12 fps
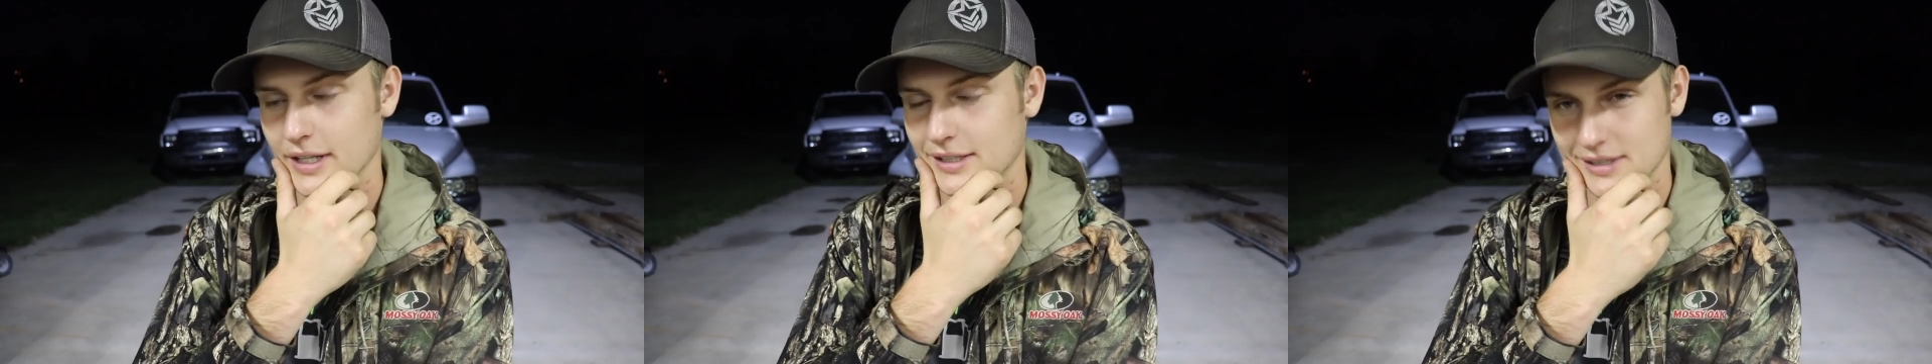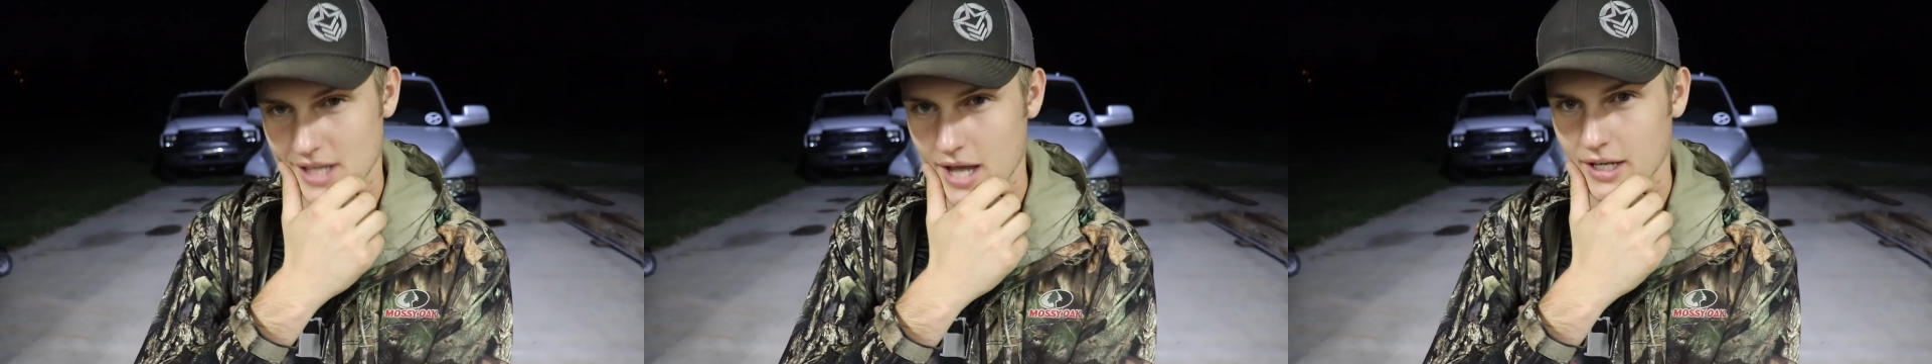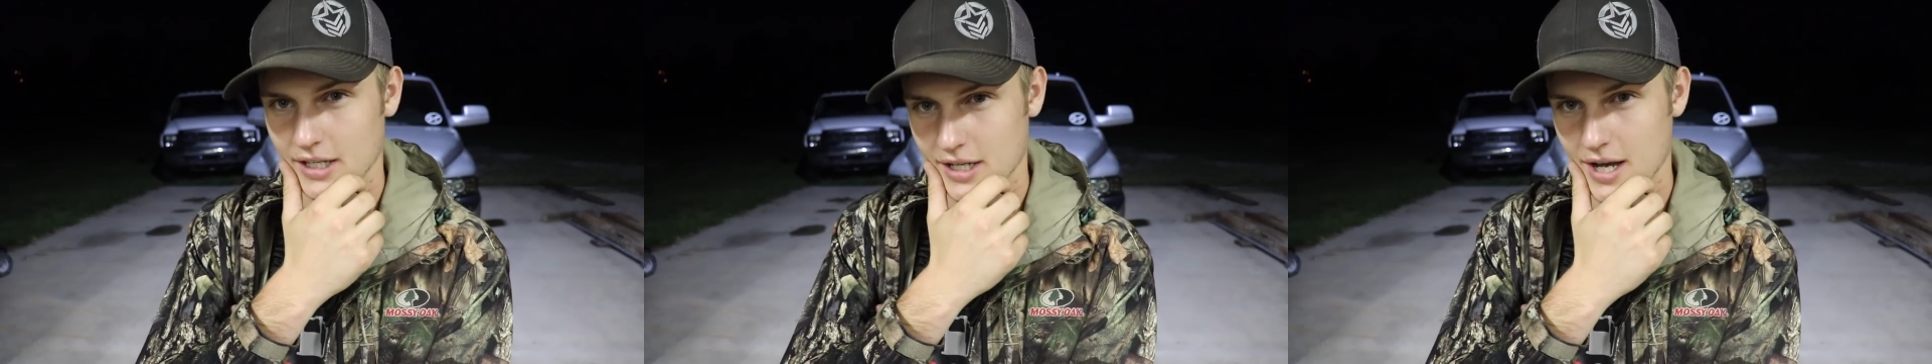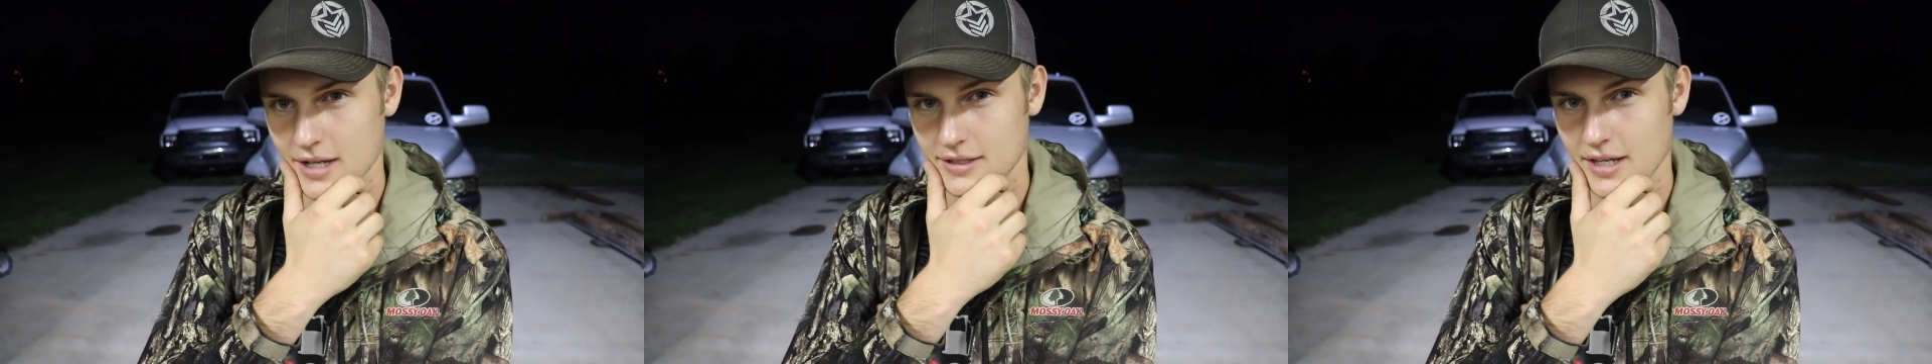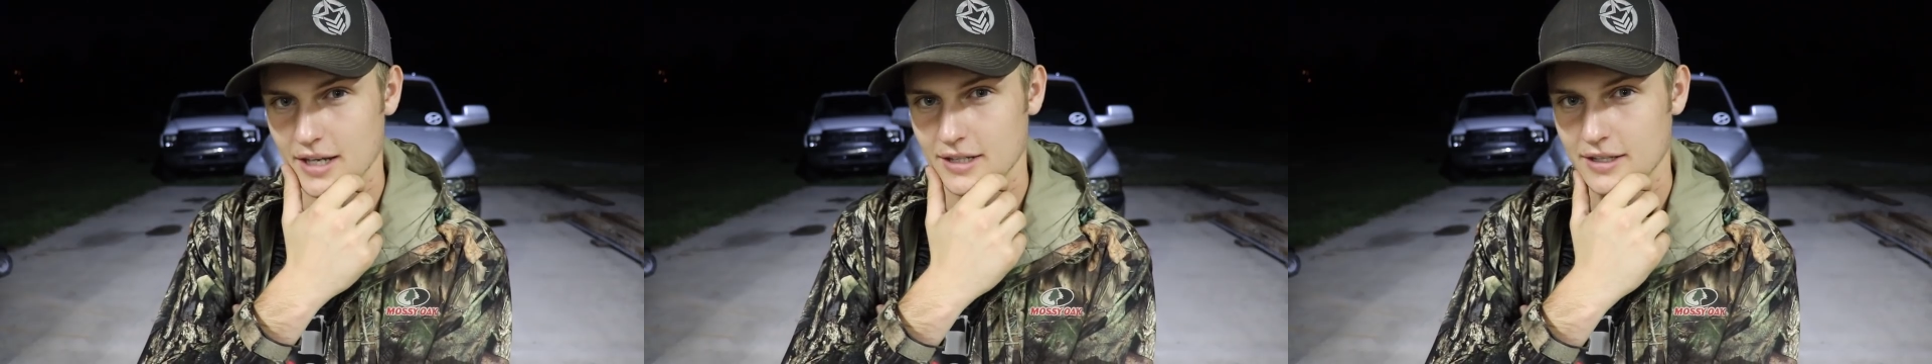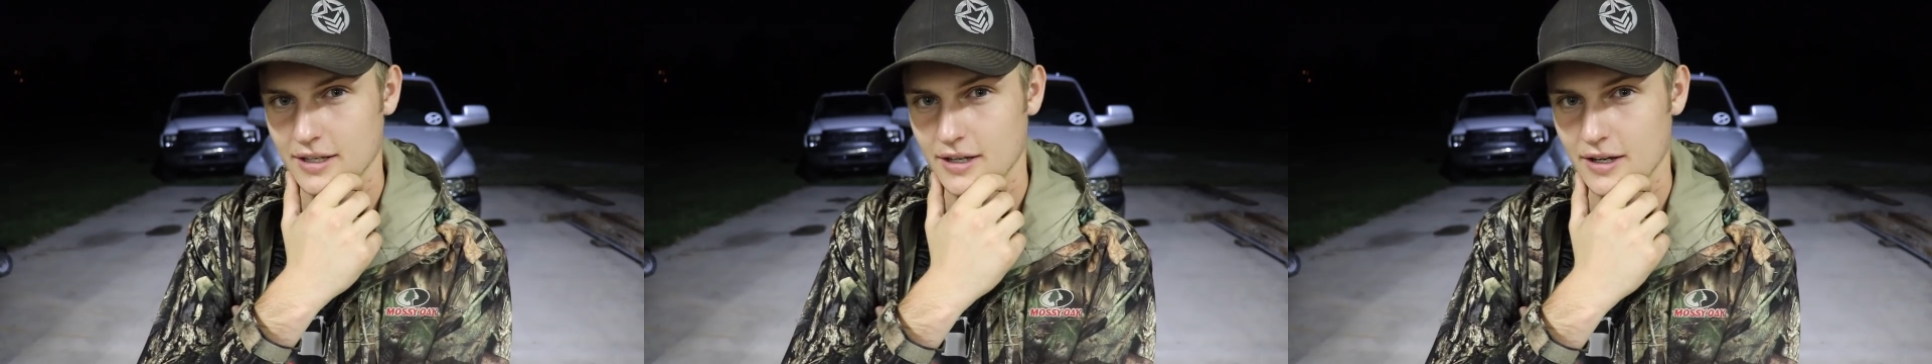exciting
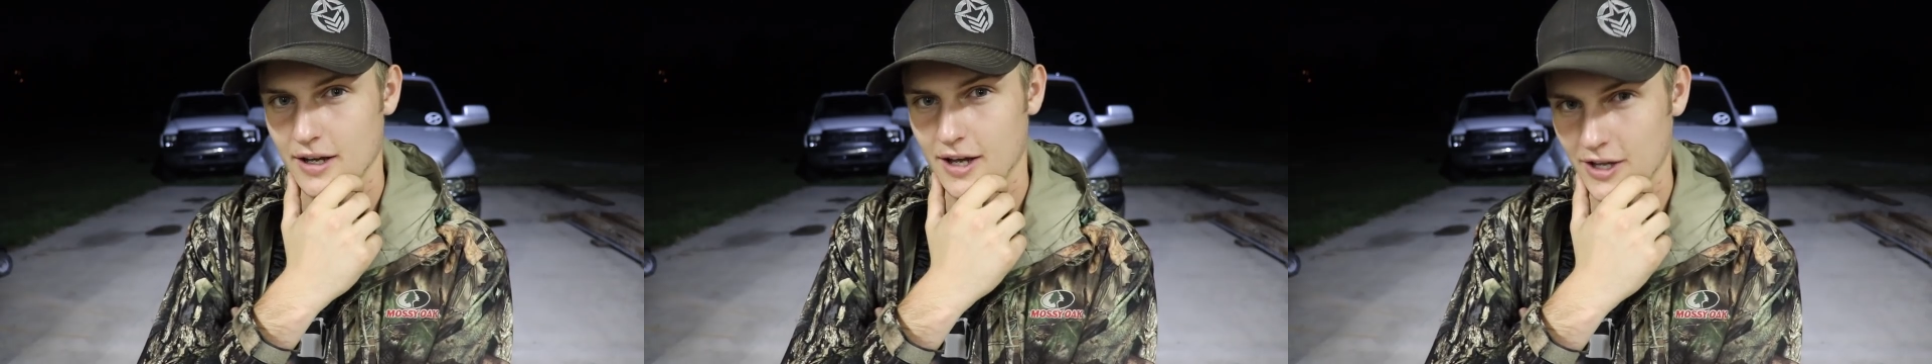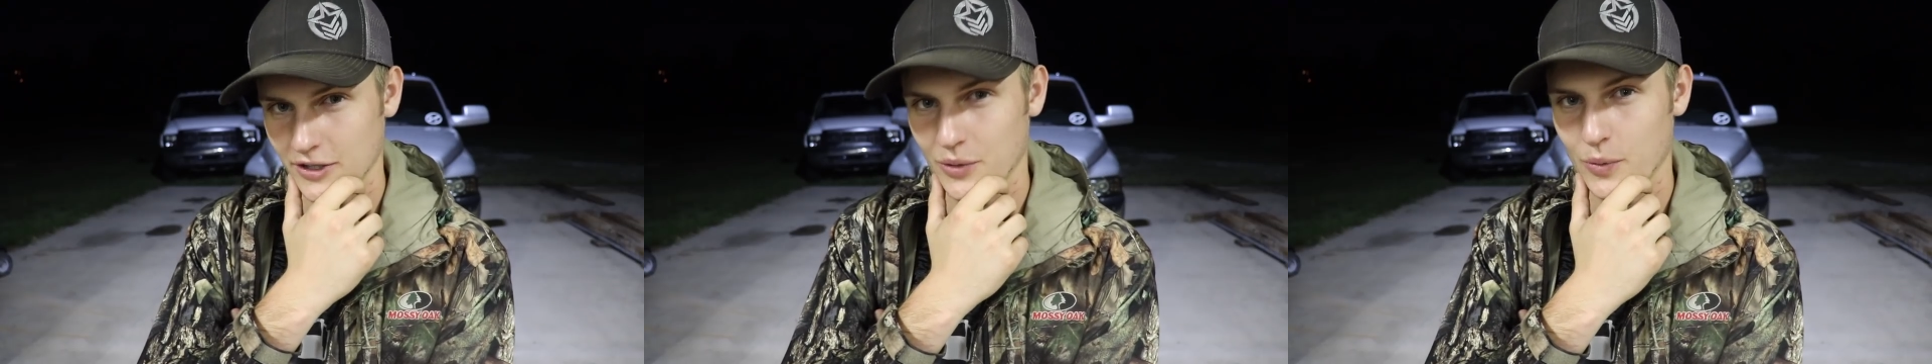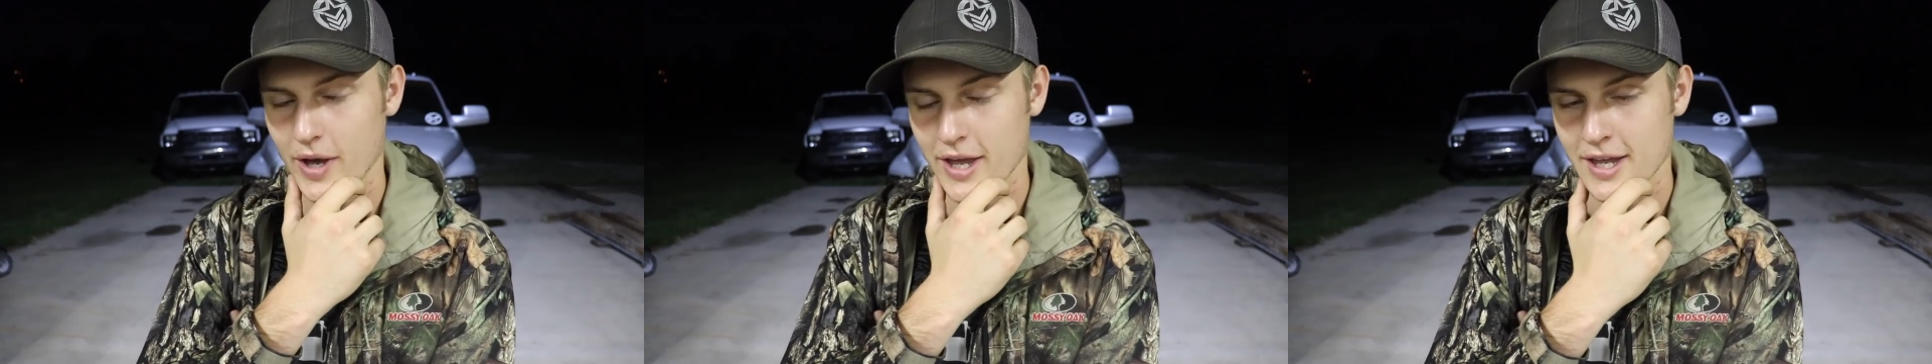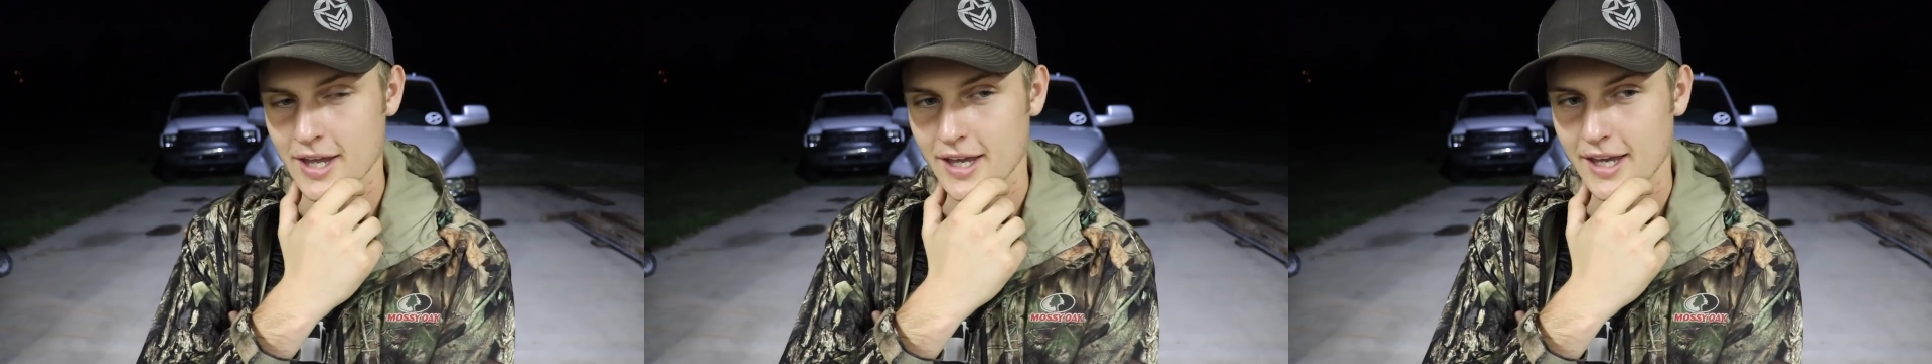content on the way.